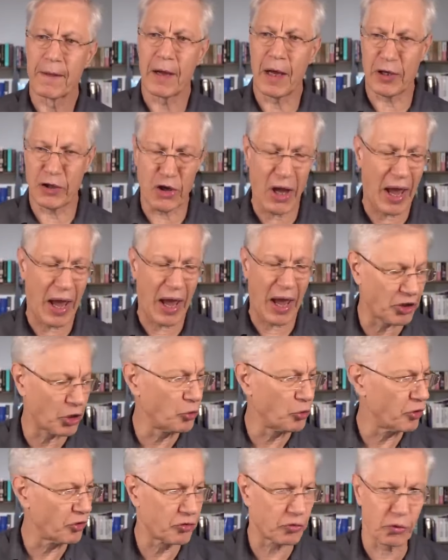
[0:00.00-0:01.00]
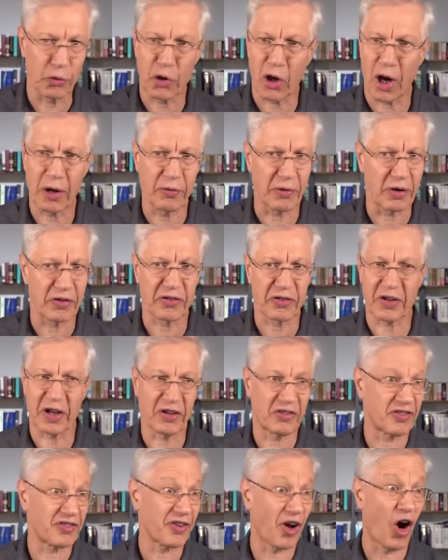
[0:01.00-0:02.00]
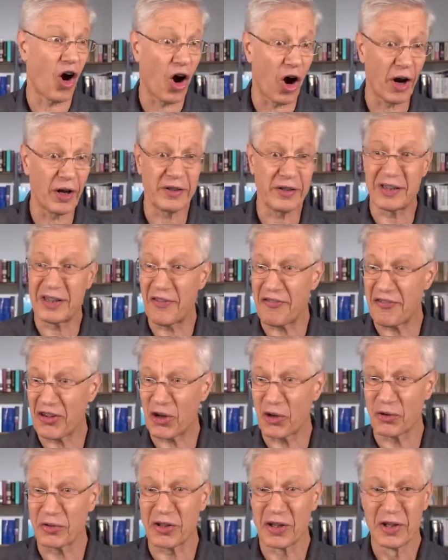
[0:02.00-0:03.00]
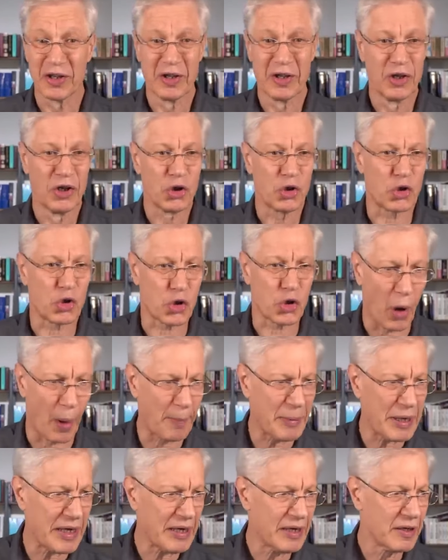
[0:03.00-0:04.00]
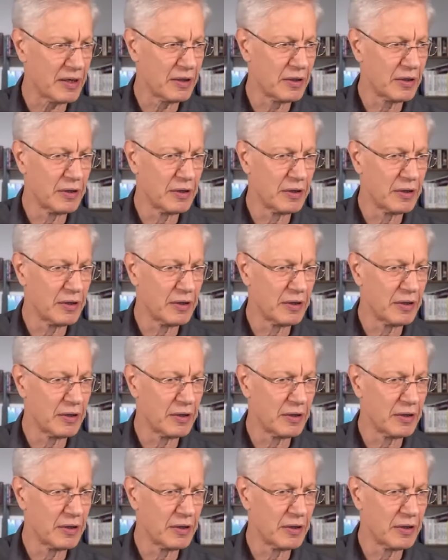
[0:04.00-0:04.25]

and you have to do this through Congress, as hard, difficult, crummy,